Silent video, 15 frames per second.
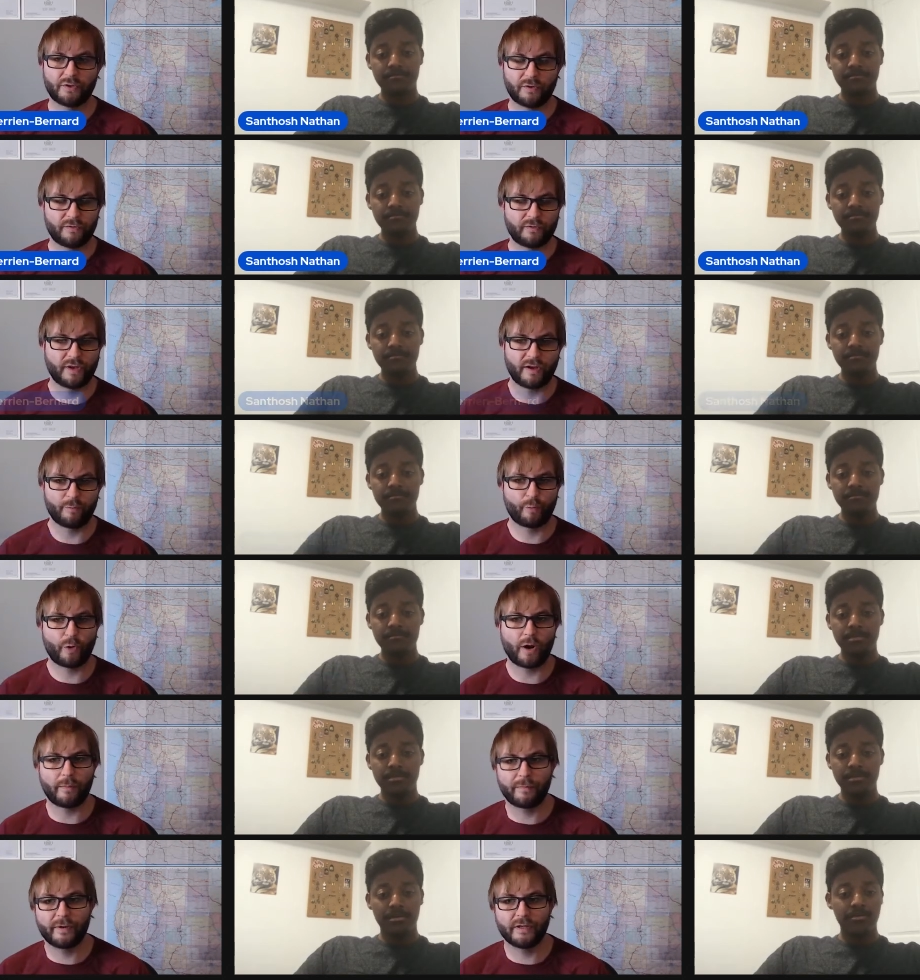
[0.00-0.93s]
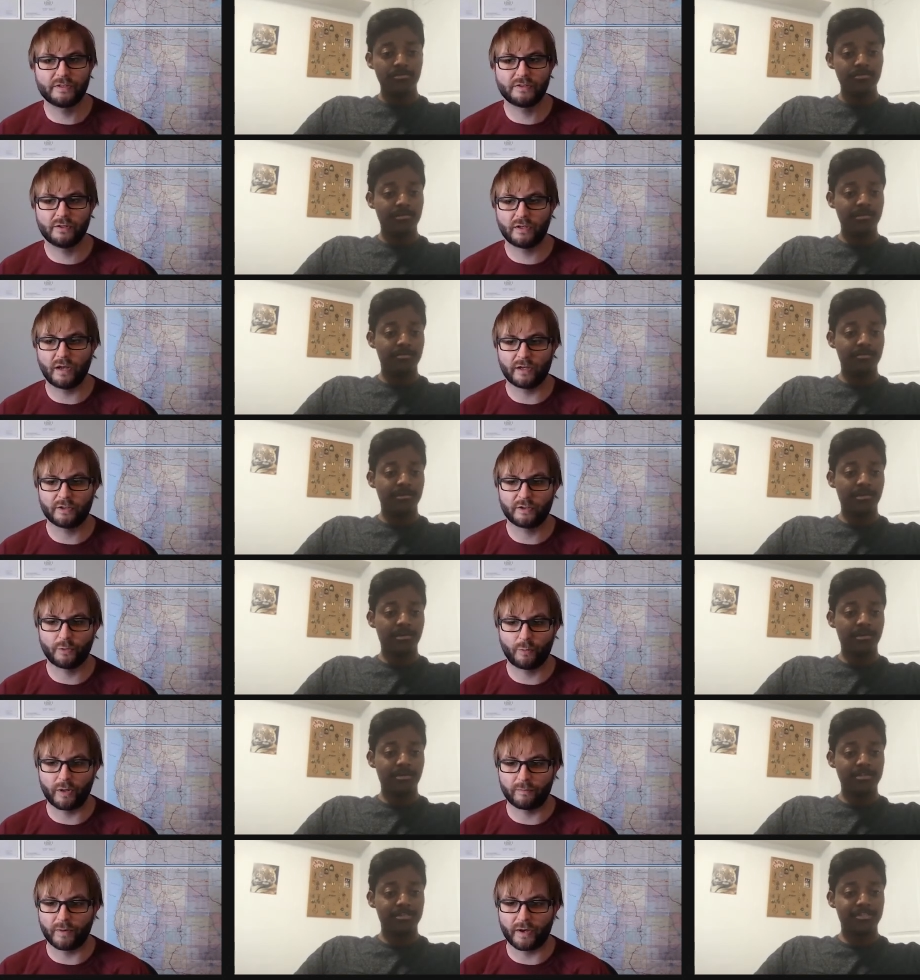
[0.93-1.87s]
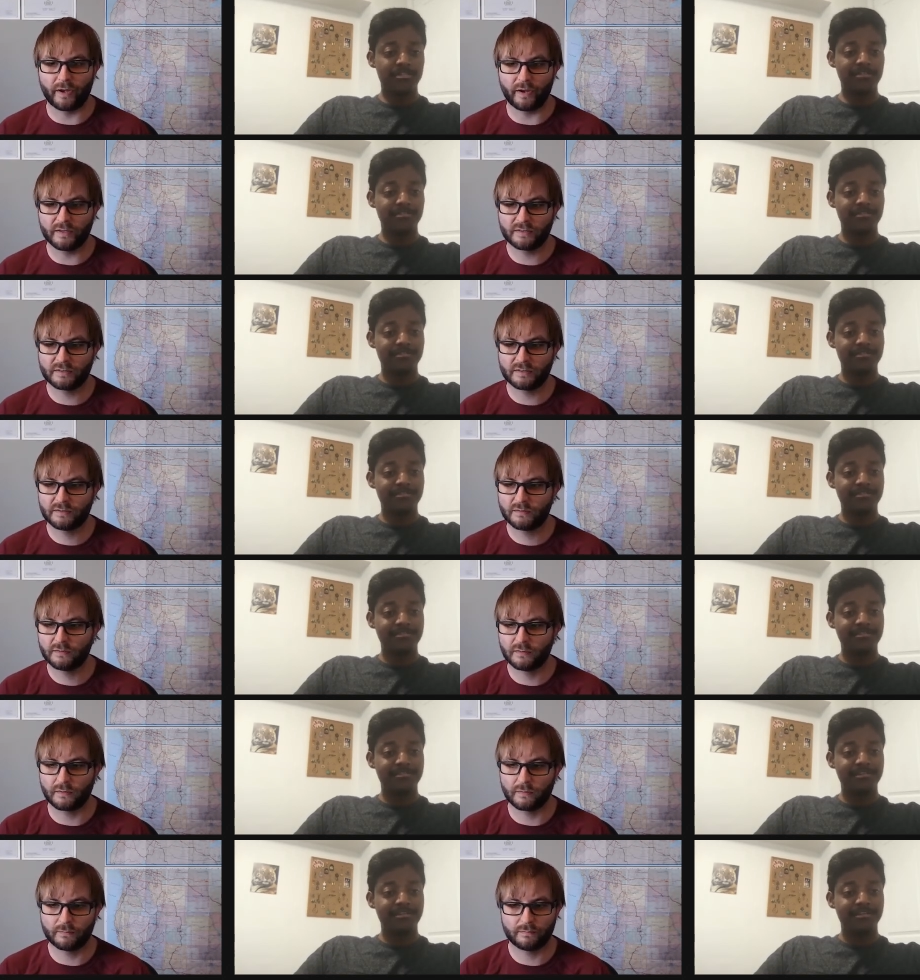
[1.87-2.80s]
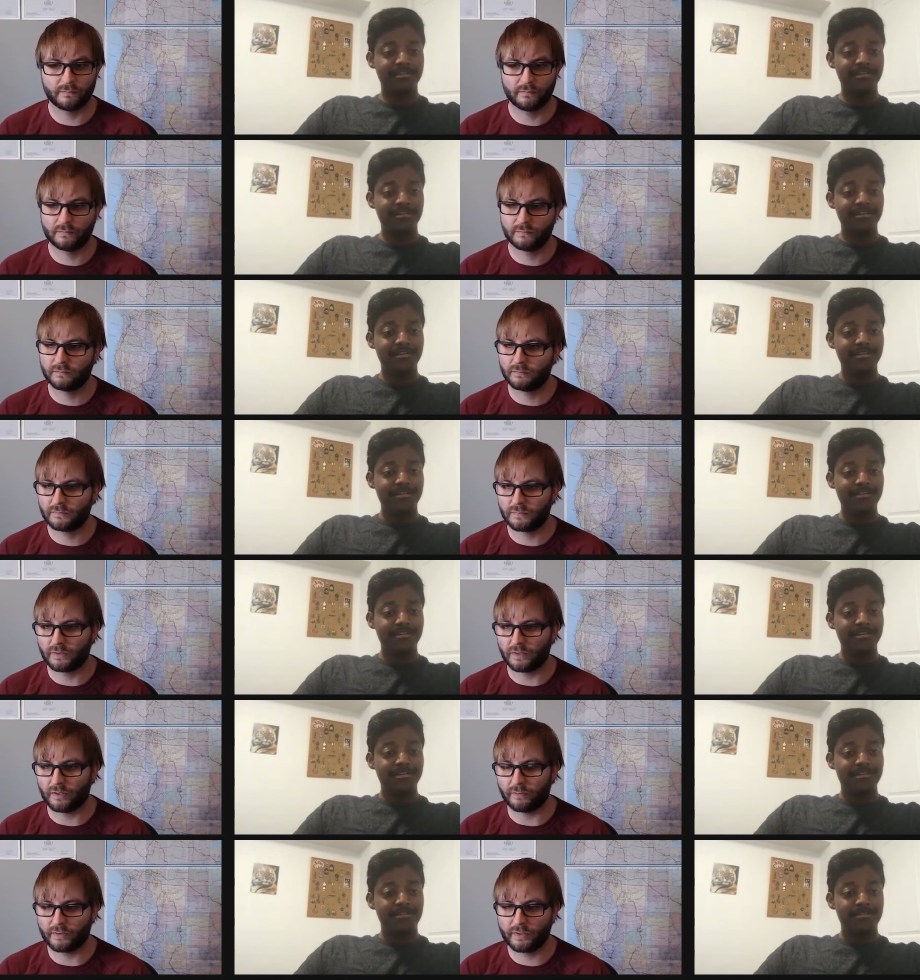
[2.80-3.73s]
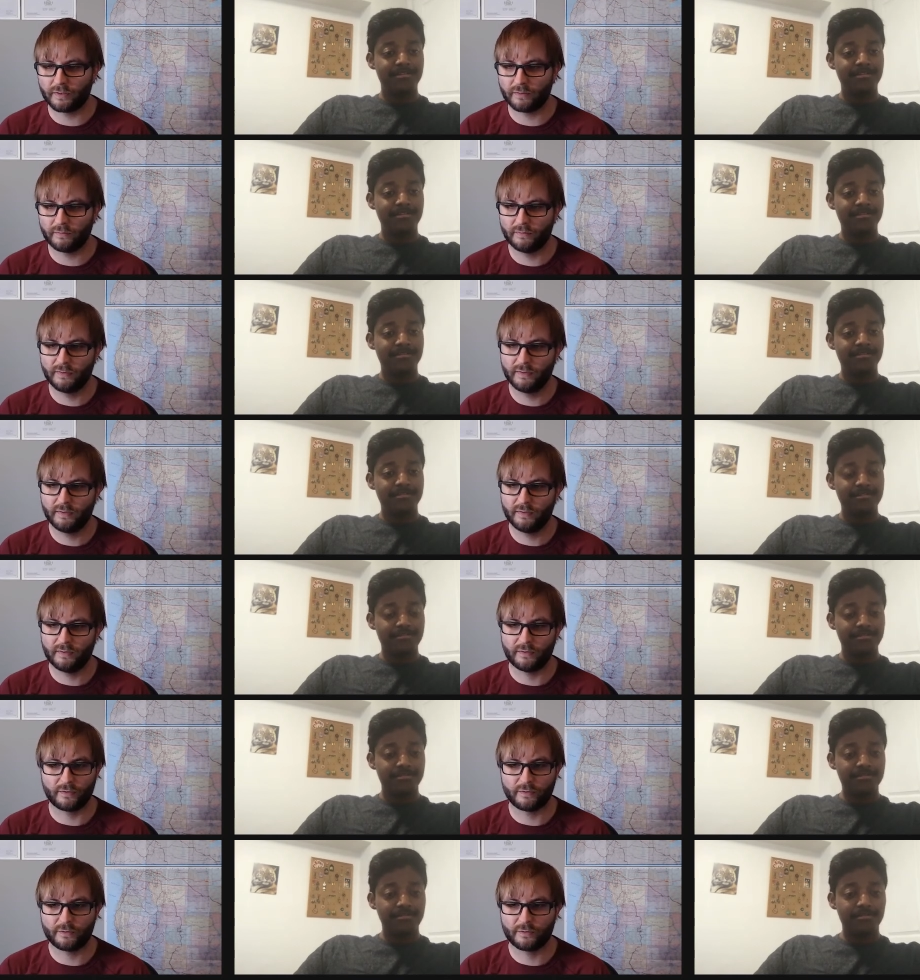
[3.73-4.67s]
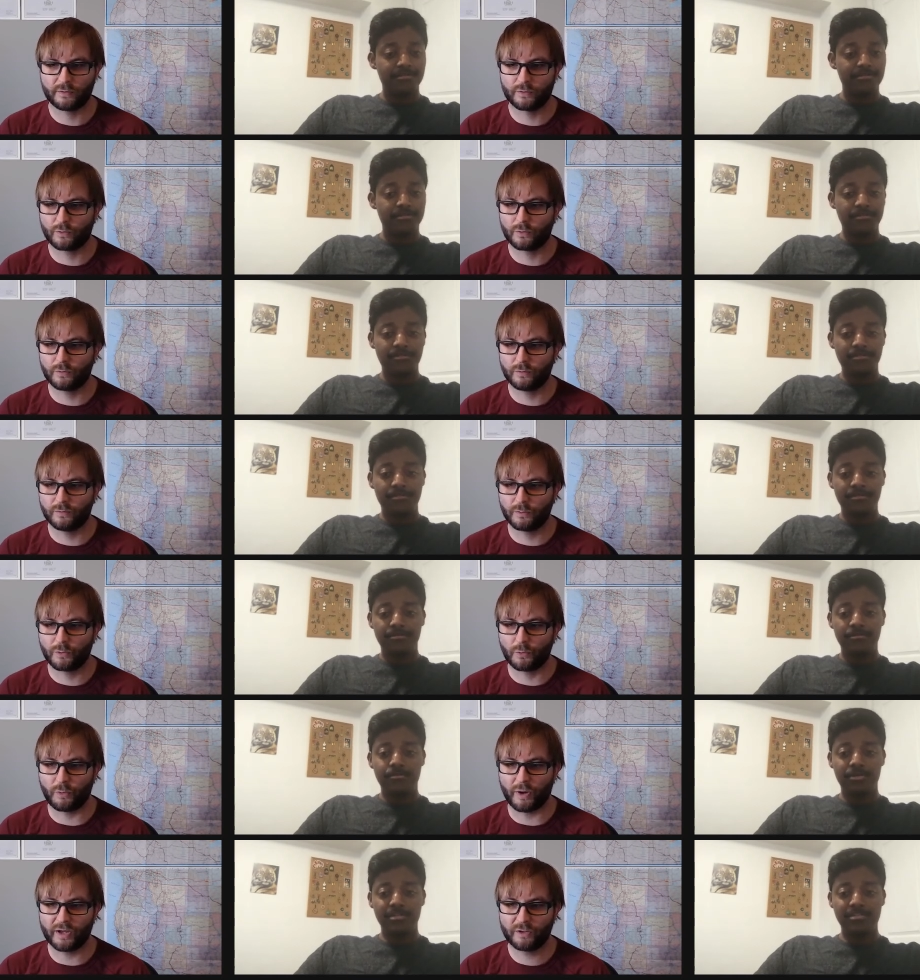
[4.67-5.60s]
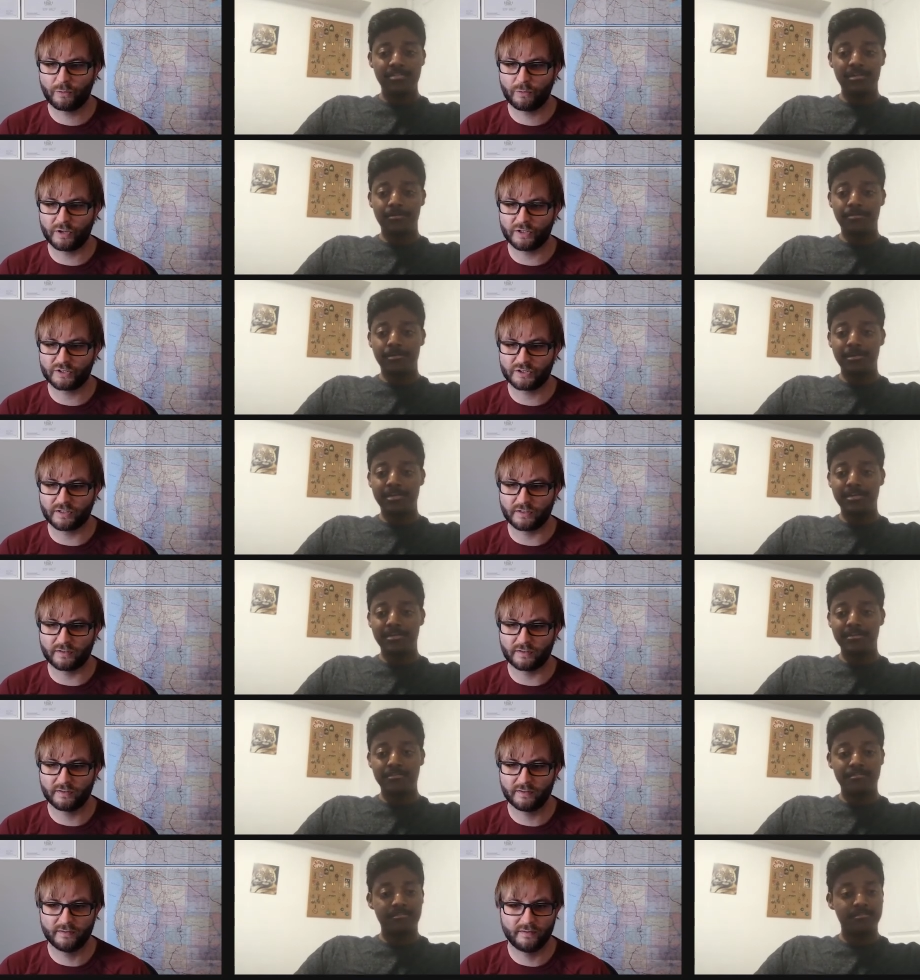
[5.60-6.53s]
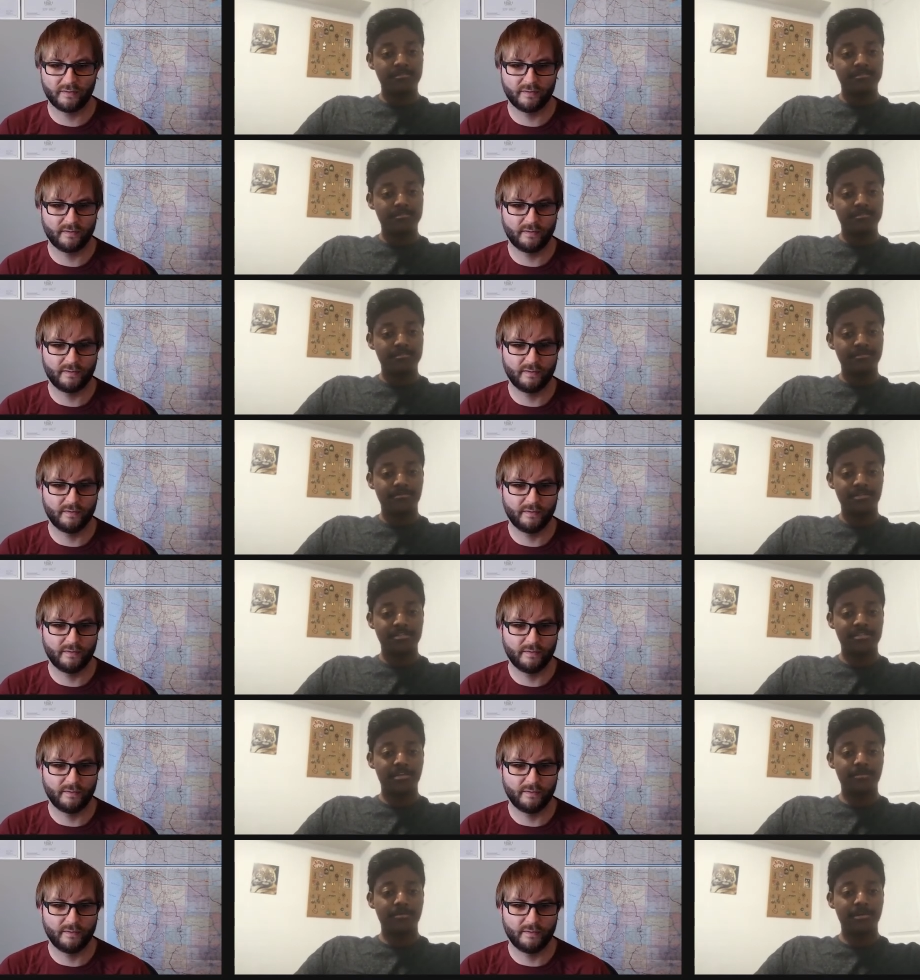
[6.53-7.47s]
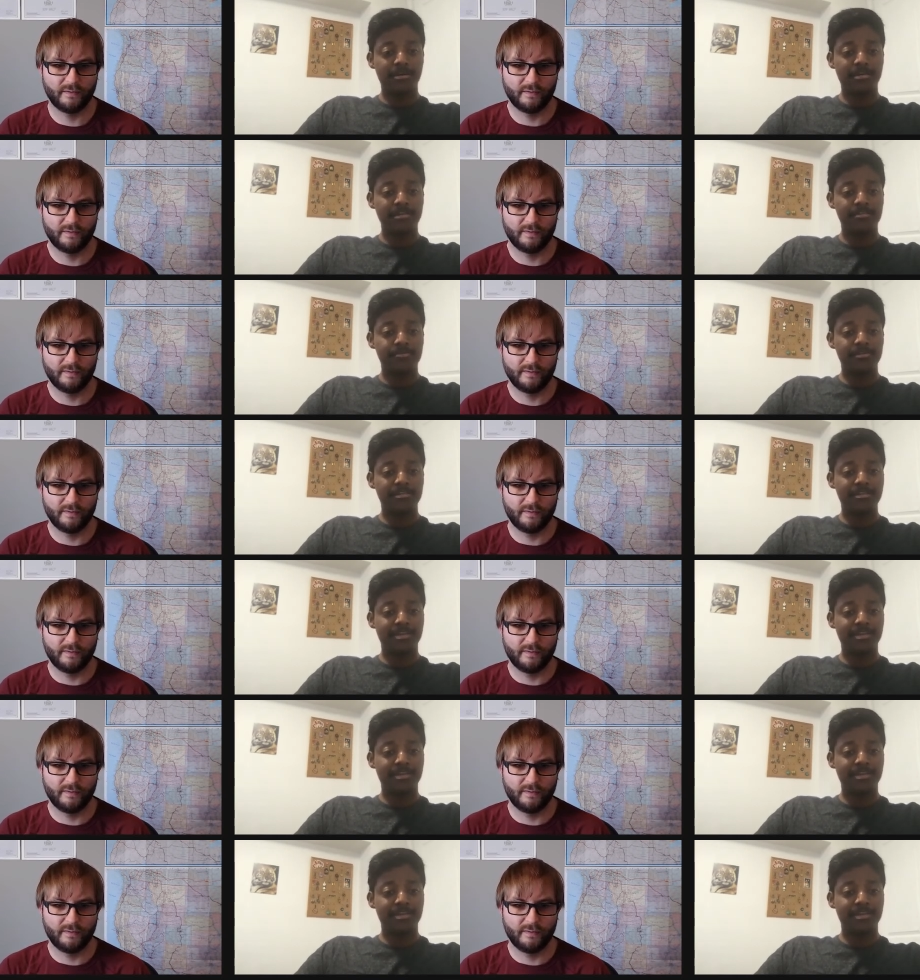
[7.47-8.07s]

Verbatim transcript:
Speaker 1: or if you have properties. Oh, question. Oh, there
Speaker 2: we go. Great what what submarkets within